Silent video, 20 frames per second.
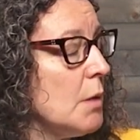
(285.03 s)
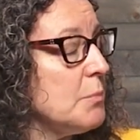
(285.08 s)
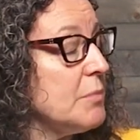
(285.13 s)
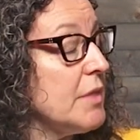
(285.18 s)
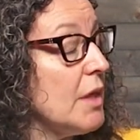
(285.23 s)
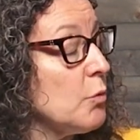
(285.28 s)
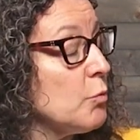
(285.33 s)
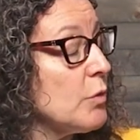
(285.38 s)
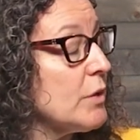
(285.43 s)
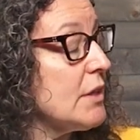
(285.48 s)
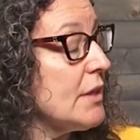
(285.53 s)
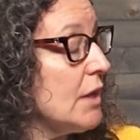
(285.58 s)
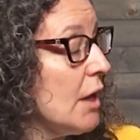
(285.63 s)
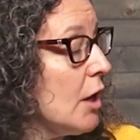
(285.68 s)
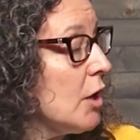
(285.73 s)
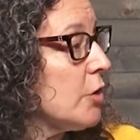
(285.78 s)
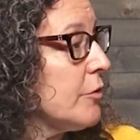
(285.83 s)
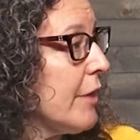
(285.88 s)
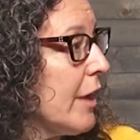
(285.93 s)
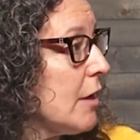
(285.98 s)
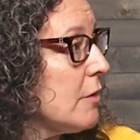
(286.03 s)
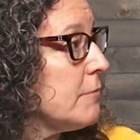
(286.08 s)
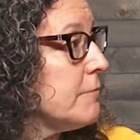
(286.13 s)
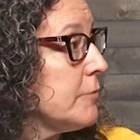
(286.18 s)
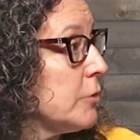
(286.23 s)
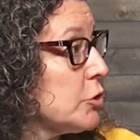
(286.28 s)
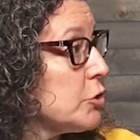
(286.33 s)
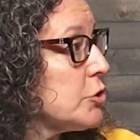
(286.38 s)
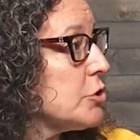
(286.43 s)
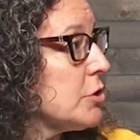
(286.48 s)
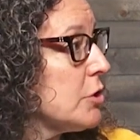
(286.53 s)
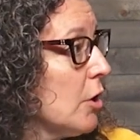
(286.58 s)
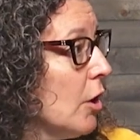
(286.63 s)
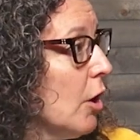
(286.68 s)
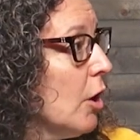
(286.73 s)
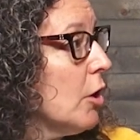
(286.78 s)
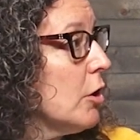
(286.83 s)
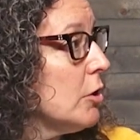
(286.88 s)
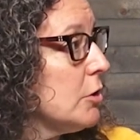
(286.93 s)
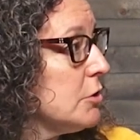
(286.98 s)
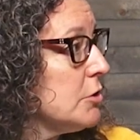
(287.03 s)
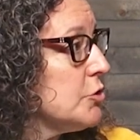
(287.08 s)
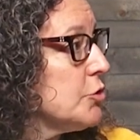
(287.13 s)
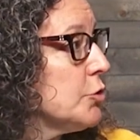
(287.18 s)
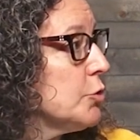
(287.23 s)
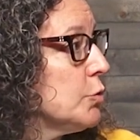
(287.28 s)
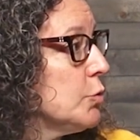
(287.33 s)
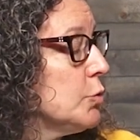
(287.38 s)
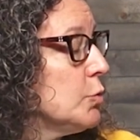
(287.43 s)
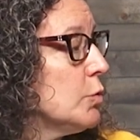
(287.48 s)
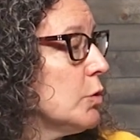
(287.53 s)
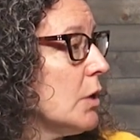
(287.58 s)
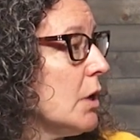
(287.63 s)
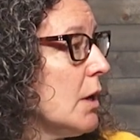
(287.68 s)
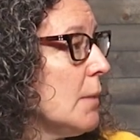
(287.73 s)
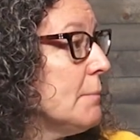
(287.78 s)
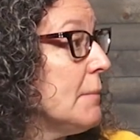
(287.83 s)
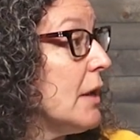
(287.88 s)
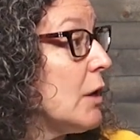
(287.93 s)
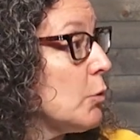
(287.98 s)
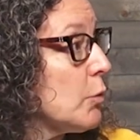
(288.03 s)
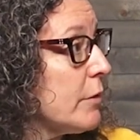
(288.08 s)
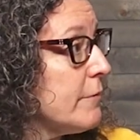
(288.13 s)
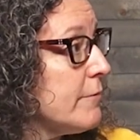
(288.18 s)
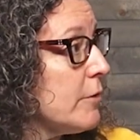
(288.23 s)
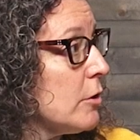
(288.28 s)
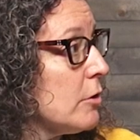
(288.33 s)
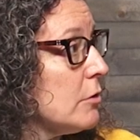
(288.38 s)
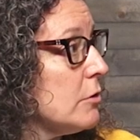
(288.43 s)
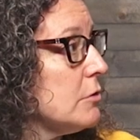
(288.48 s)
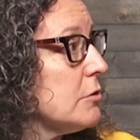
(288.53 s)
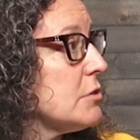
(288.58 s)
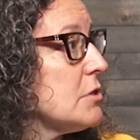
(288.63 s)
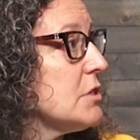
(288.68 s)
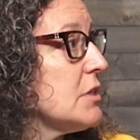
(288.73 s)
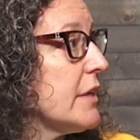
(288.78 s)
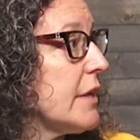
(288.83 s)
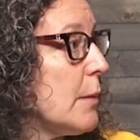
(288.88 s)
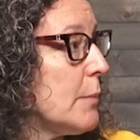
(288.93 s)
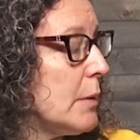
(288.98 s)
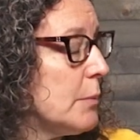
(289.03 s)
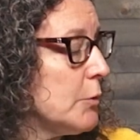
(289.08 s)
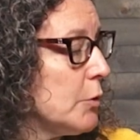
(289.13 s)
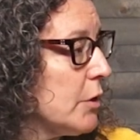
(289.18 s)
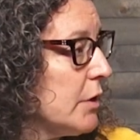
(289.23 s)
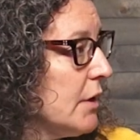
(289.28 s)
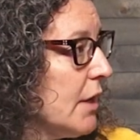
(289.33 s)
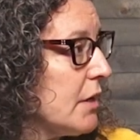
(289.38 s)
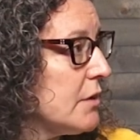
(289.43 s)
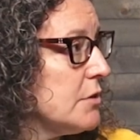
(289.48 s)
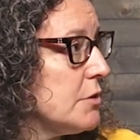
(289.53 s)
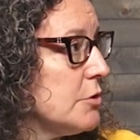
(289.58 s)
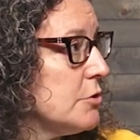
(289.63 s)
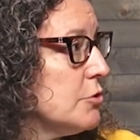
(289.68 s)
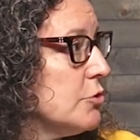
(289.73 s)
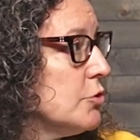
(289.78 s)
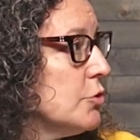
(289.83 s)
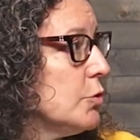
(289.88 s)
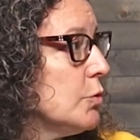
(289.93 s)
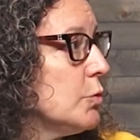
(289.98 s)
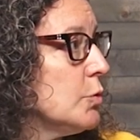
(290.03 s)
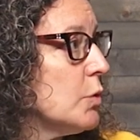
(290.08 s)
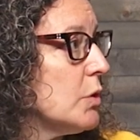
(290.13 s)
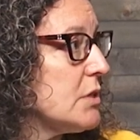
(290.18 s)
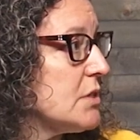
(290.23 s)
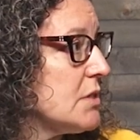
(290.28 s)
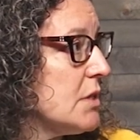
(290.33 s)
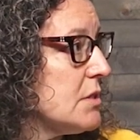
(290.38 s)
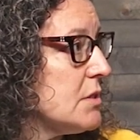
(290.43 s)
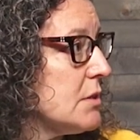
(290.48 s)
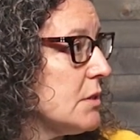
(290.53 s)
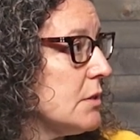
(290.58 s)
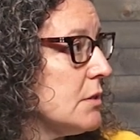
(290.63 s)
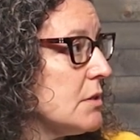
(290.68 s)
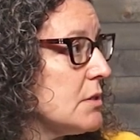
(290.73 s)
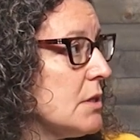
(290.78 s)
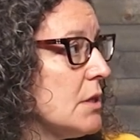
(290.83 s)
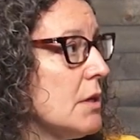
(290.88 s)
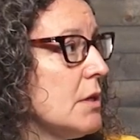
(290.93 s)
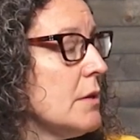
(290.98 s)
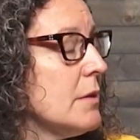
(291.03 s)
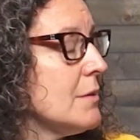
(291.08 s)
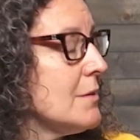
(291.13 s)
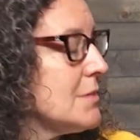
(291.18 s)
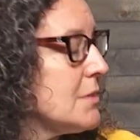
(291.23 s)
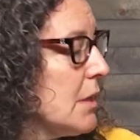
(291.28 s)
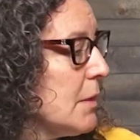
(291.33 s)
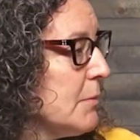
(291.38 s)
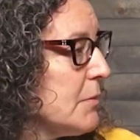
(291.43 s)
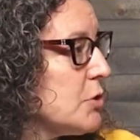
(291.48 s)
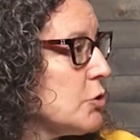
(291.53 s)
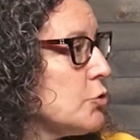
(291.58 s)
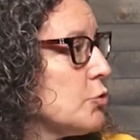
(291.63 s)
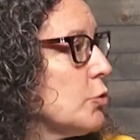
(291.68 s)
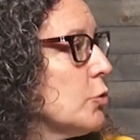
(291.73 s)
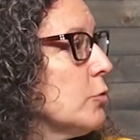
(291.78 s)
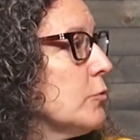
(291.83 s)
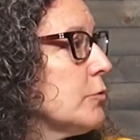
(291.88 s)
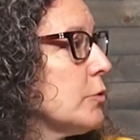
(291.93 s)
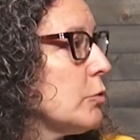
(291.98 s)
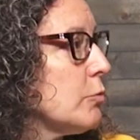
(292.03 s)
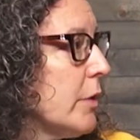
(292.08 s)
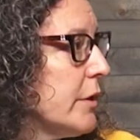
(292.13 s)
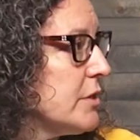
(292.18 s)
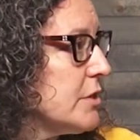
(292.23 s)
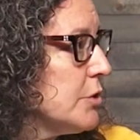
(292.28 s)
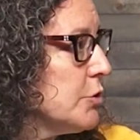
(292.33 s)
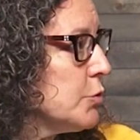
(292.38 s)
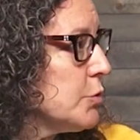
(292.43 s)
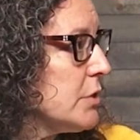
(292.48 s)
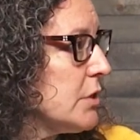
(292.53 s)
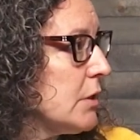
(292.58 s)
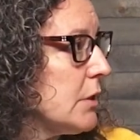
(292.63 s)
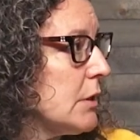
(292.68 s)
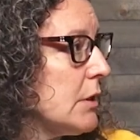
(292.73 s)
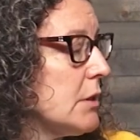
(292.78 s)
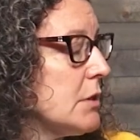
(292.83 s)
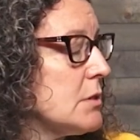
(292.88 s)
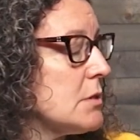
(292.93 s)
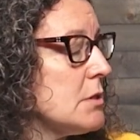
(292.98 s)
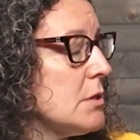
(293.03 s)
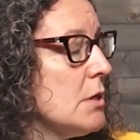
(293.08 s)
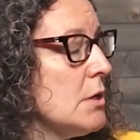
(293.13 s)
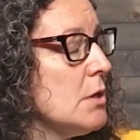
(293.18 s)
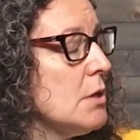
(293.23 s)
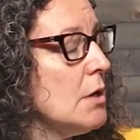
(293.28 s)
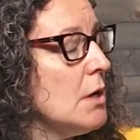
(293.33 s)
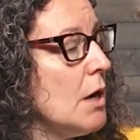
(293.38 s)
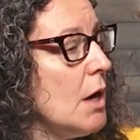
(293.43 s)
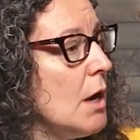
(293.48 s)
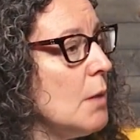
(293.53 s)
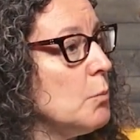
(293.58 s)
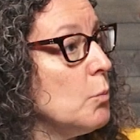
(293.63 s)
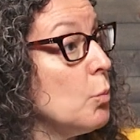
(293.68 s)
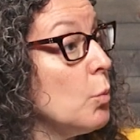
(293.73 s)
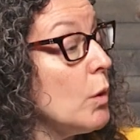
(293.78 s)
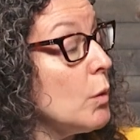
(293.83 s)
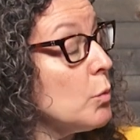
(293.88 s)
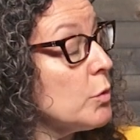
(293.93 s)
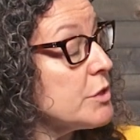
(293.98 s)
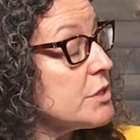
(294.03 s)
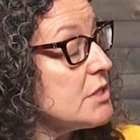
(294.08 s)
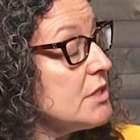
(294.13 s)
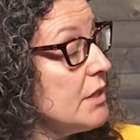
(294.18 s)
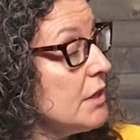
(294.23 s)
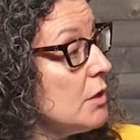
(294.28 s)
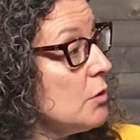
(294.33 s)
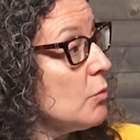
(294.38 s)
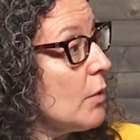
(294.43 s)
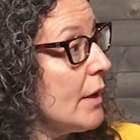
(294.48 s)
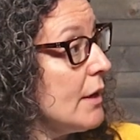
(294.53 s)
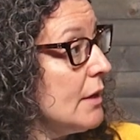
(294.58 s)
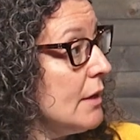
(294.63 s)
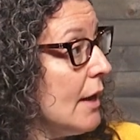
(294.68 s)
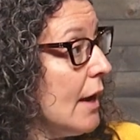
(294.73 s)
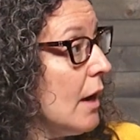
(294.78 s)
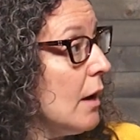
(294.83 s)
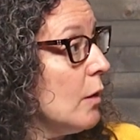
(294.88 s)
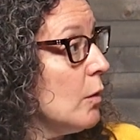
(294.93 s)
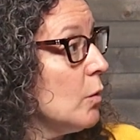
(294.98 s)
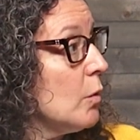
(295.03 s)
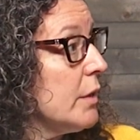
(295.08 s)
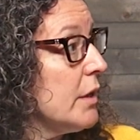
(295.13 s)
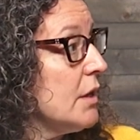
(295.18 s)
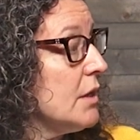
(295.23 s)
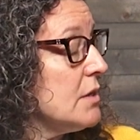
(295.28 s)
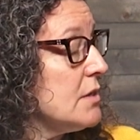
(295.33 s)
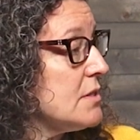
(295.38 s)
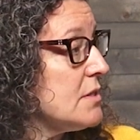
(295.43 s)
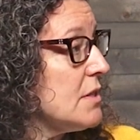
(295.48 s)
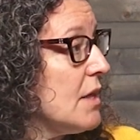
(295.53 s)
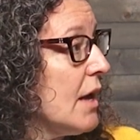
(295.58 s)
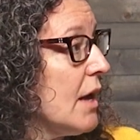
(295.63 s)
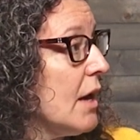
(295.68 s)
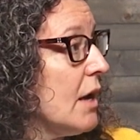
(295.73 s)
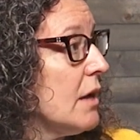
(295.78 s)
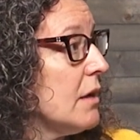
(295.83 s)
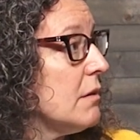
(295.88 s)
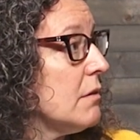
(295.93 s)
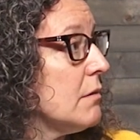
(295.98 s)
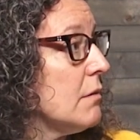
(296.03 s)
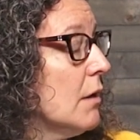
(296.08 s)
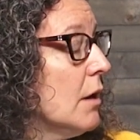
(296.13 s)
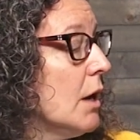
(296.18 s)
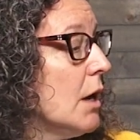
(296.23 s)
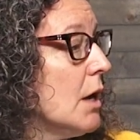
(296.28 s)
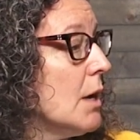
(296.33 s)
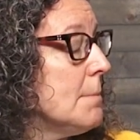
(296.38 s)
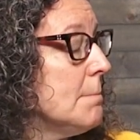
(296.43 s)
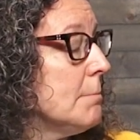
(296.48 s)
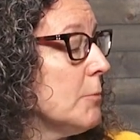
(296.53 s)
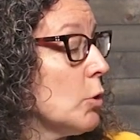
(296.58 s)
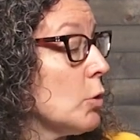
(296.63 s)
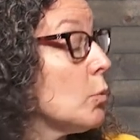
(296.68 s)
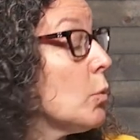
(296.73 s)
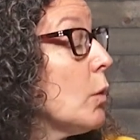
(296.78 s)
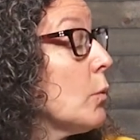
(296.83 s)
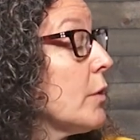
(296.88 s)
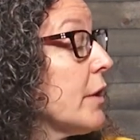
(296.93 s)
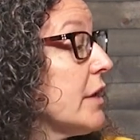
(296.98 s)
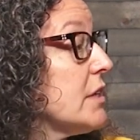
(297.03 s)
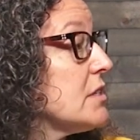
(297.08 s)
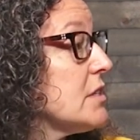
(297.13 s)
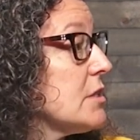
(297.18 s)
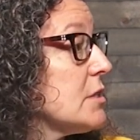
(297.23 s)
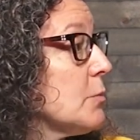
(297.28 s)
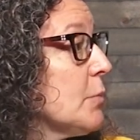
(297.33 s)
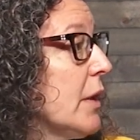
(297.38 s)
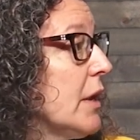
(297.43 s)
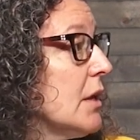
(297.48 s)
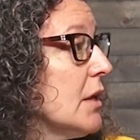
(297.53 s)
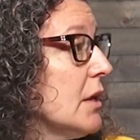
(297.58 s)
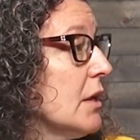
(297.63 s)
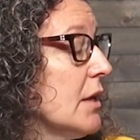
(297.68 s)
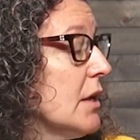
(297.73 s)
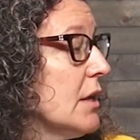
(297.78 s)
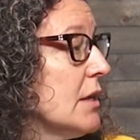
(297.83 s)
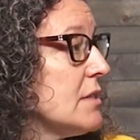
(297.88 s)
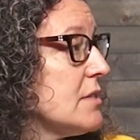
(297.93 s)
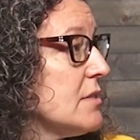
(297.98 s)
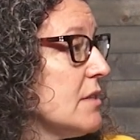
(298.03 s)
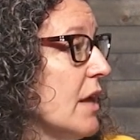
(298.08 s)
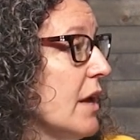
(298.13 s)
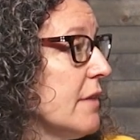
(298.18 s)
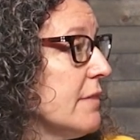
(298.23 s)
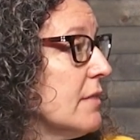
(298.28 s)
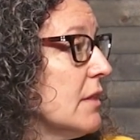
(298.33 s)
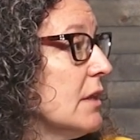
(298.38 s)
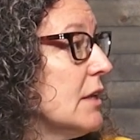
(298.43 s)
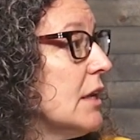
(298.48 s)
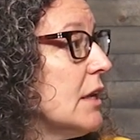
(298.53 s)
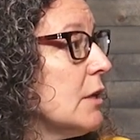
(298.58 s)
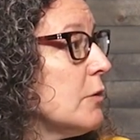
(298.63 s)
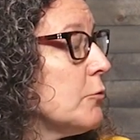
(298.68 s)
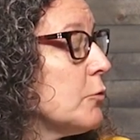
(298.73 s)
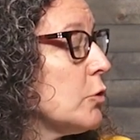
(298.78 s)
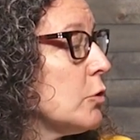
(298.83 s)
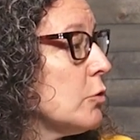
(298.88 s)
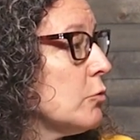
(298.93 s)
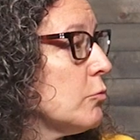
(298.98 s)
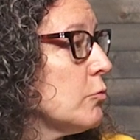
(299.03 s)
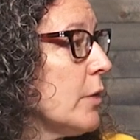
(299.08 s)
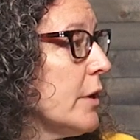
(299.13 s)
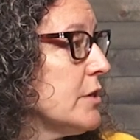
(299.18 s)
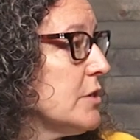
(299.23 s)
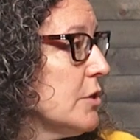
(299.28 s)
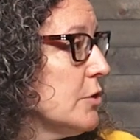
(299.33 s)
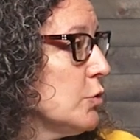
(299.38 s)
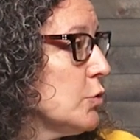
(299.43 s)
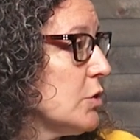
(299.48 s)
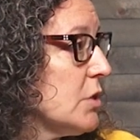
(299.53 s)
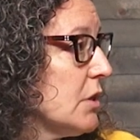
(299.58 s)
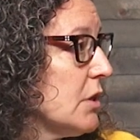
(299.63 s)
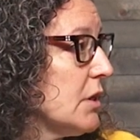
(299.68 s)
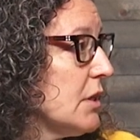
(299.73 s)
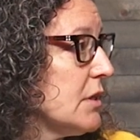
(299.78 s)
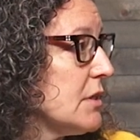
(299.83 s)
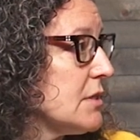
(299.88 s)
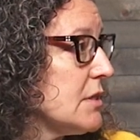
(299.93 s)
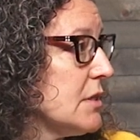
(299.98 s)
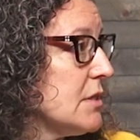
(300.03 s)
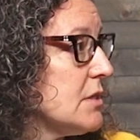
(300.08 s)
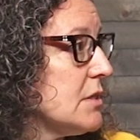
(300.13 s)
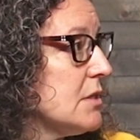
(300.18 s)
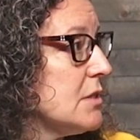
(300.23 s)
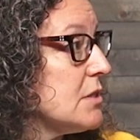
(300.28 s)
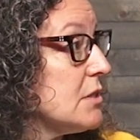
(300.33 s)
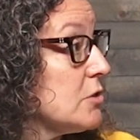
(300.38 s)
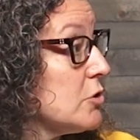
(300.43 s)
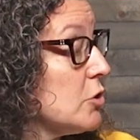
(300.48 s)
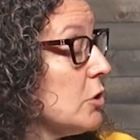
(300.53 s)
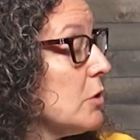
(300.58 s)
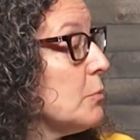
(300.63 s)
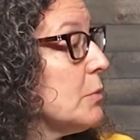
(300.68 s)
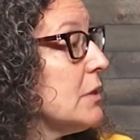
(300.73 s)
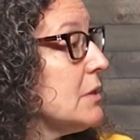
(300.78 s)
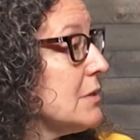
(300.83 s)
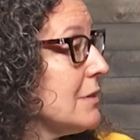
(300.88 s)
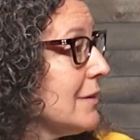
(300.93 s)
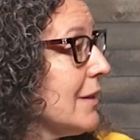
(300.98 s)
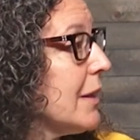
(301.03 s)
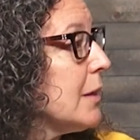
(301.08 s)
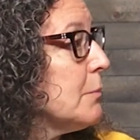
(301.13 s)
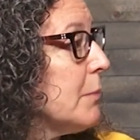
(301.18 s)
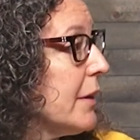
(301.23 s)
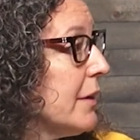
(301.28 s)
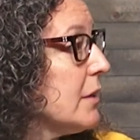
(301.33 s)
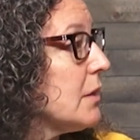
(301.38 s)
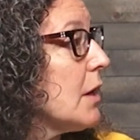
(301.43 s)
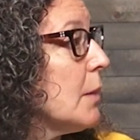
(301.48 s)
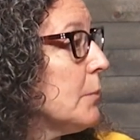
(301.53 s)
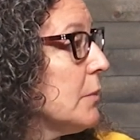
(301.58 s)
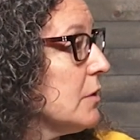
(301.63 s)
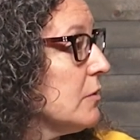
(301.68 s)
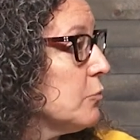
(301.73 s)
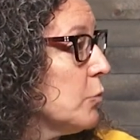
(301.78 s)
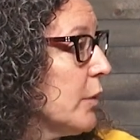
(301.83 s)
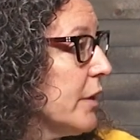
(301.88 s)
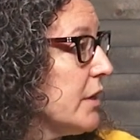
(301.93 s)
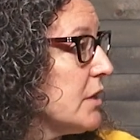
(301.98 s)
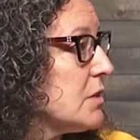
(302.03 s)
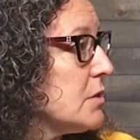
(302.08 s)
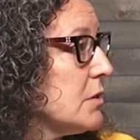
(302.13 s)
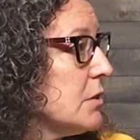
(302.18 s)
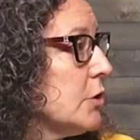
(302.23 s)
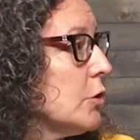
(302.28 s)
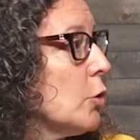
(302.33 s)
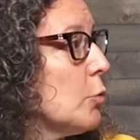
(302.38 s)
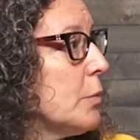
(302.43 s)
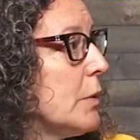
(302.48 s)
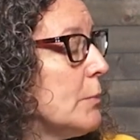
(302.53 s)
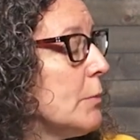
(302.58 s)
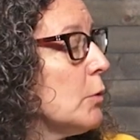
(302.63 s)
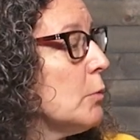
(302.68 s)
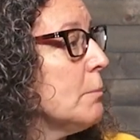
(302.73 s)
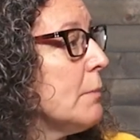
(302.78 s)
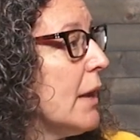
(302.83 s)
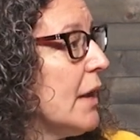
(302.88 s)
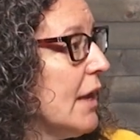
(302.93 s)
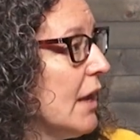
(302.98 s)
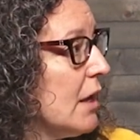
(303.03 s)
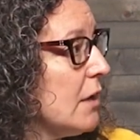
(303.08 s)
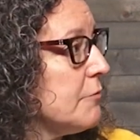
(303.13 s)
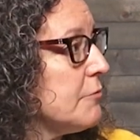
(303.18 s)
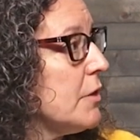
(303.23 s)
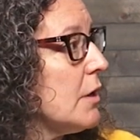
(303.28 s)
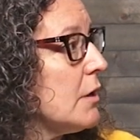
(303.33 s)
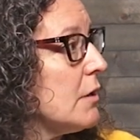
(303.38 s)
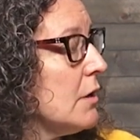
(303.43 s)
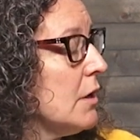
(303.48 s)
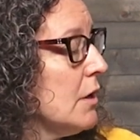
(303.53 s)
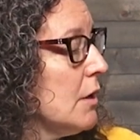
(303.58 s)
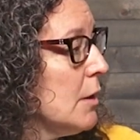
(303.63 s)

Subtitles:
They really are that first call to make referrals, to get people connected to assistance. Same is true for rent and utilities. What we're seeing right now is that, or what we're anticipating is that the need for rent and utility assistance is going to be delayed by a couple of weeks. You know, people may have that